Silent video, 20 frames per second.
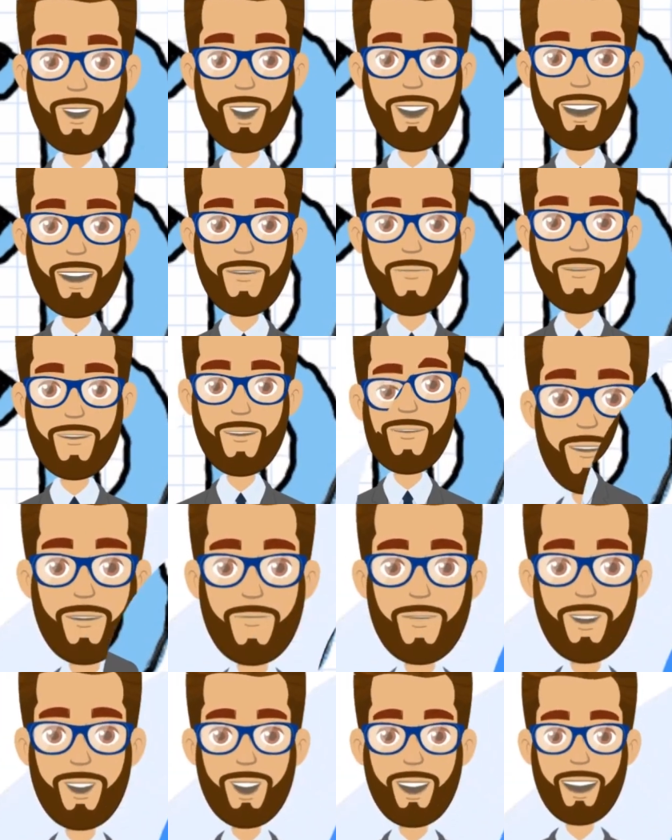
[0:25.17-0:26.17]
Majority
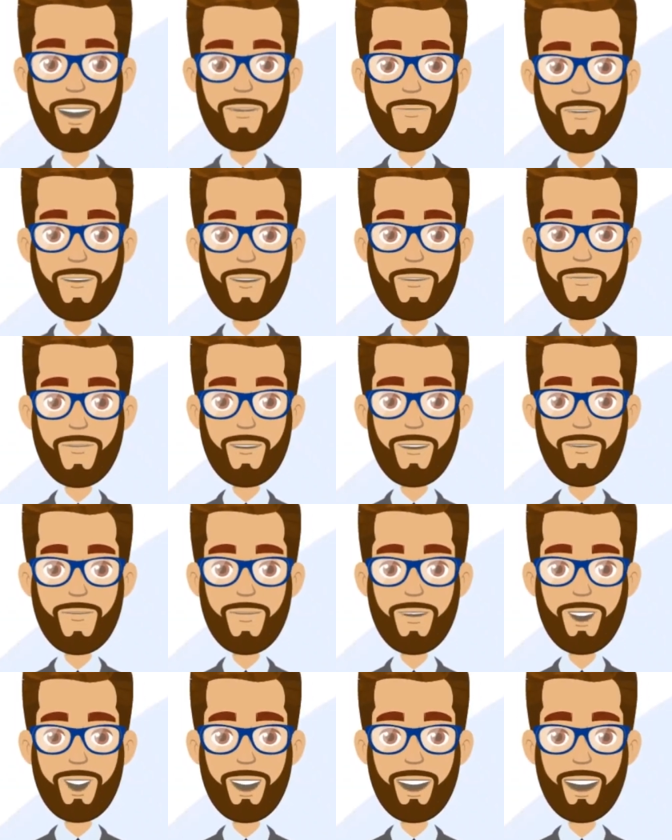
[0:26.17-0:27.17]
of the frauds is due
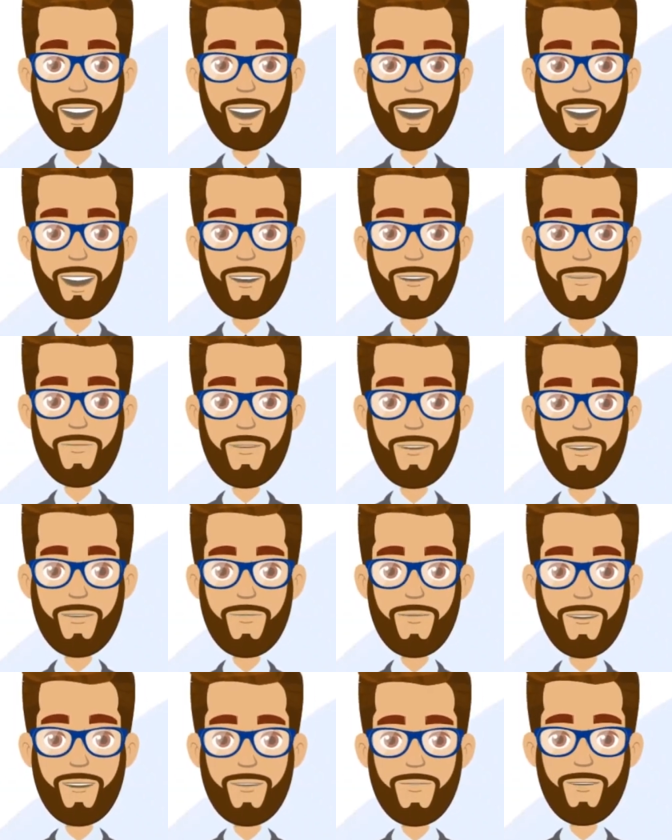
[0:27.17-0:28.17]
to employees
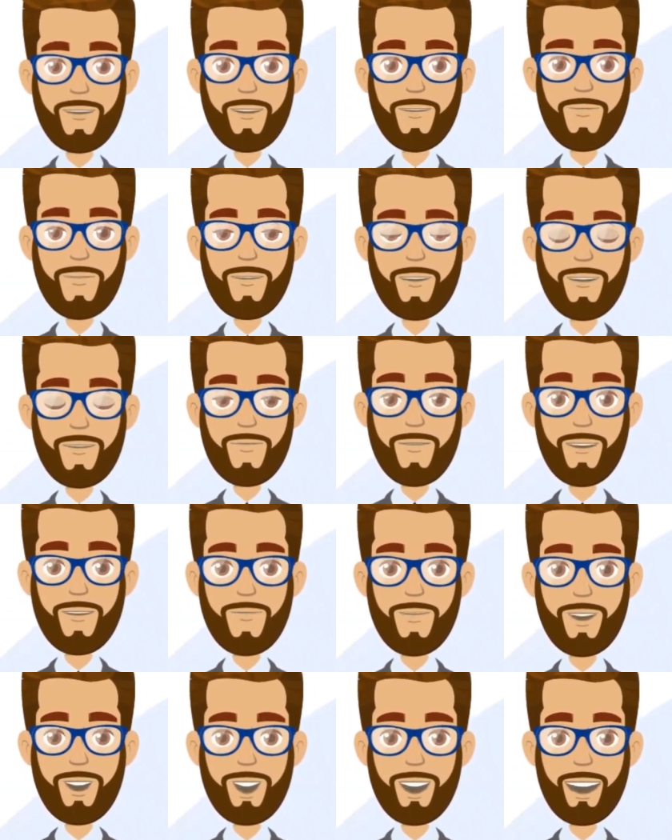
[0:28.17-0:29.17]
and not
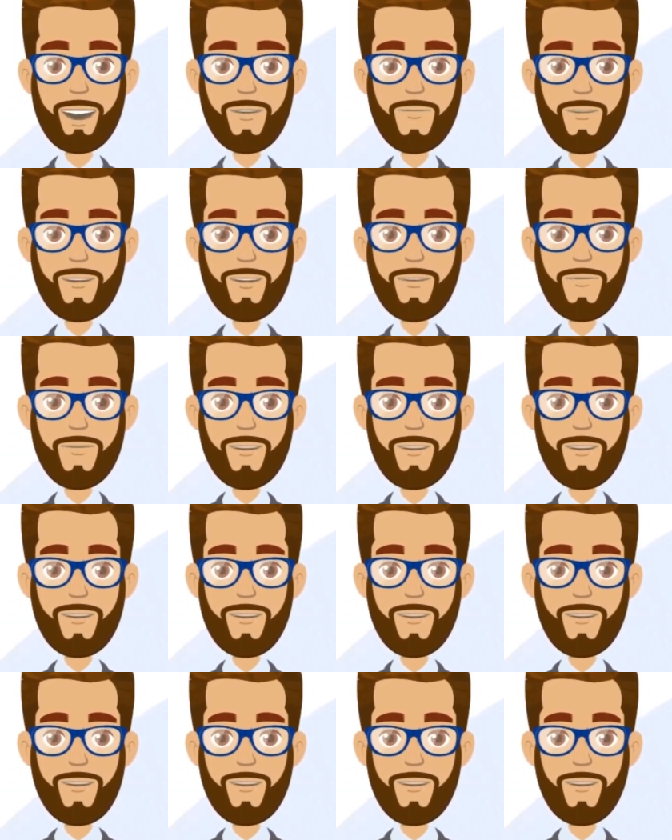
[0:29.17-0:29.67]
outsiders.